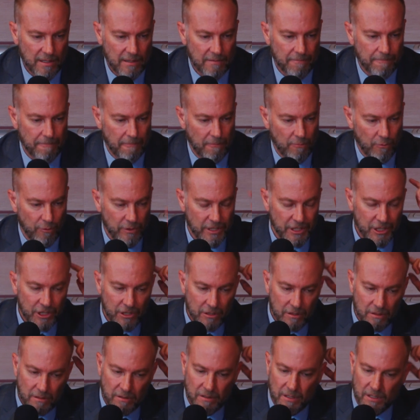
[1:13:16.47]
a
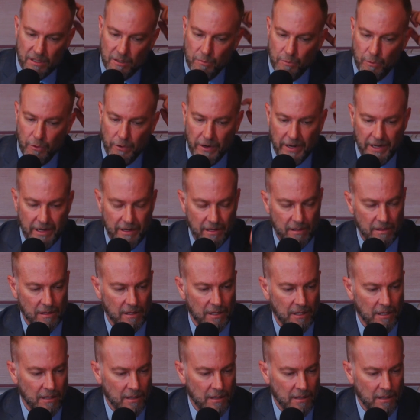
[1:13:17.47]
region in the brain